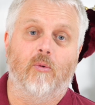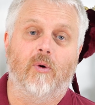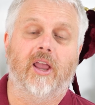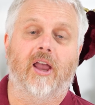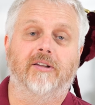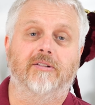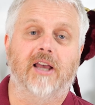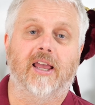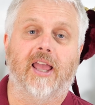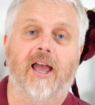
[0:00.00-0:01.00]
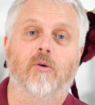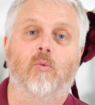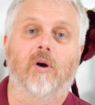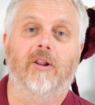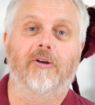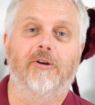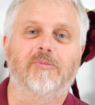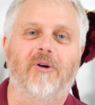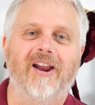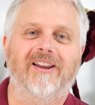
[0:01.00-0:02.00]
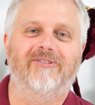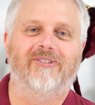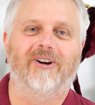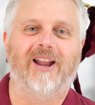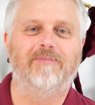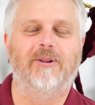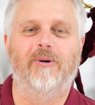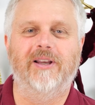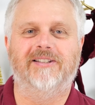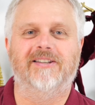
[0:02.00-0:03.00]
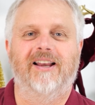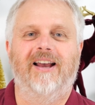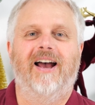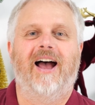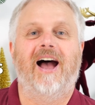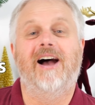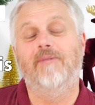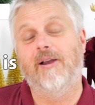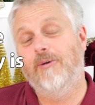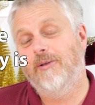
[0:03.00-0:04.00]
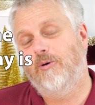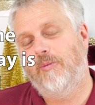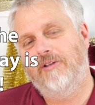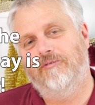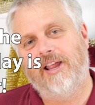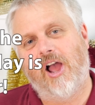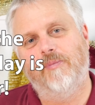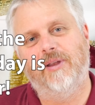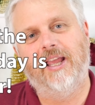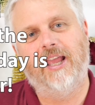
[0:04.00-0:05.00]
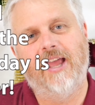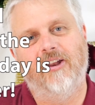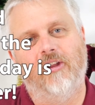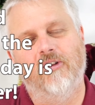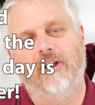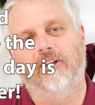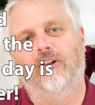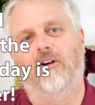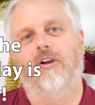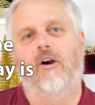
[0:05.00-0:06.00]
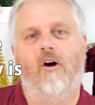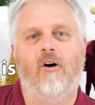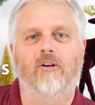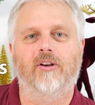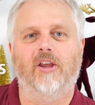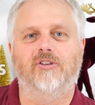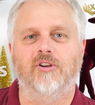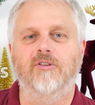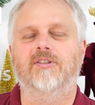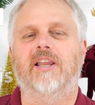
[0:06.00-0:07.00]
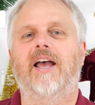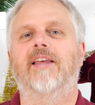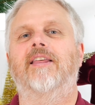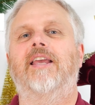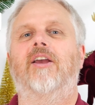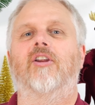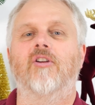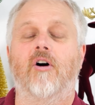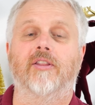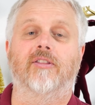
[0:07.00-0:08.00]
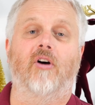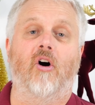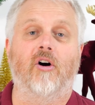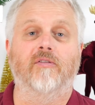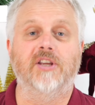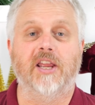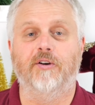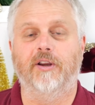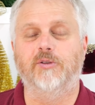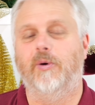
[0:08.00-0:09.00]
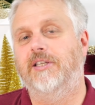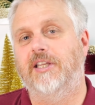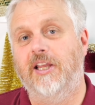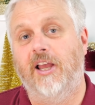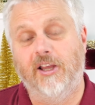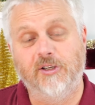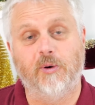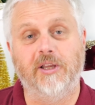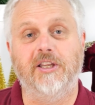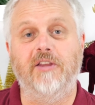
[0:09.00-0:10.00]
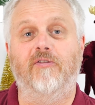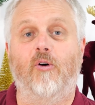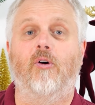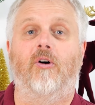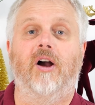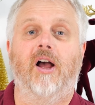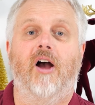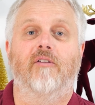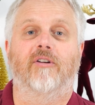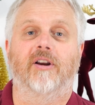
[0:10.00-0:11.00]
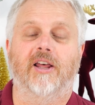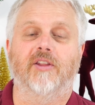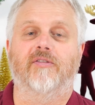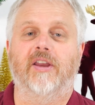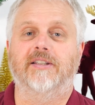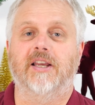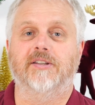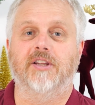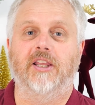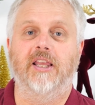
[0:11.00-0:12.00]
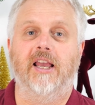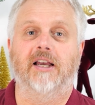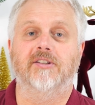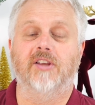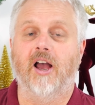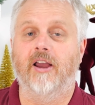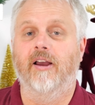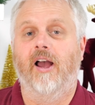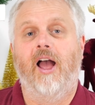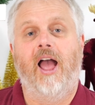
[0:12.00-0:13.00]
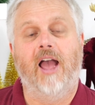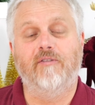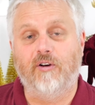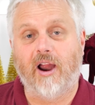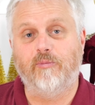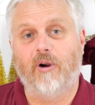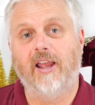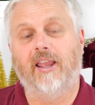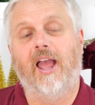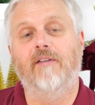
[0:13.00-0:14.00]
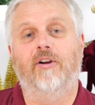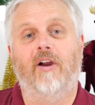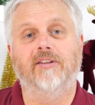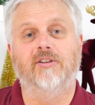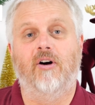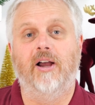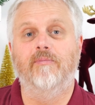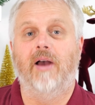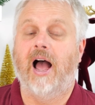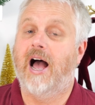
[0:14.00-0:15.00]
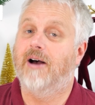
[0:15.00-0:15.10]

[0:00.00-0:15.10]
we're going to take a well-earned break for a couple of weeks, and we will be reopening again at 9 o'clock on Tuesday the 9th of January 2024 for another fantastic year. So, have a great break, have a great time.